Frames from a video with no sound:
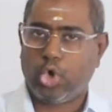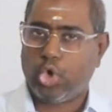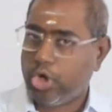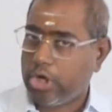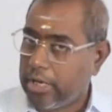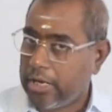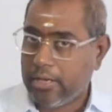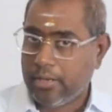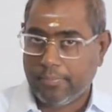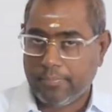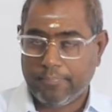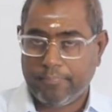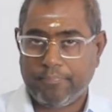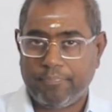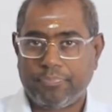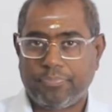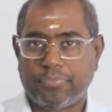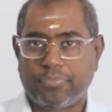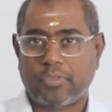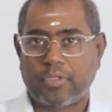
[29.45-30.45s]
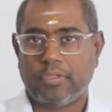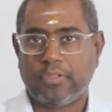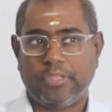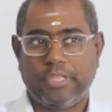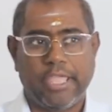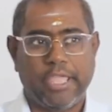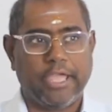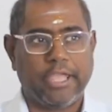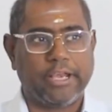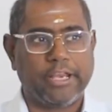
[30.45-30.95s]
hotel,
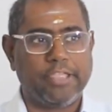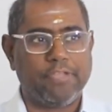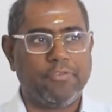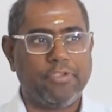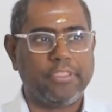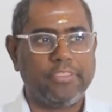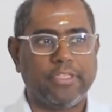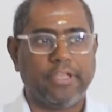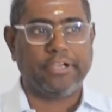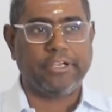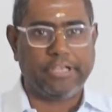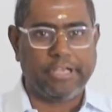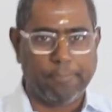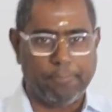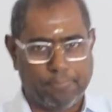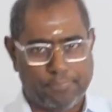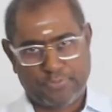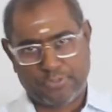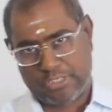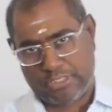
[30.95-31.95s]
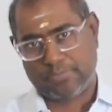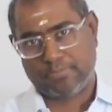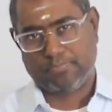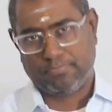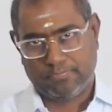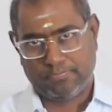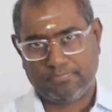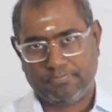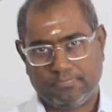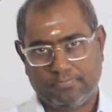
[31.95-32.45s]
they are giving the
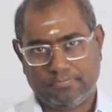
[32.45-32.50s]
tips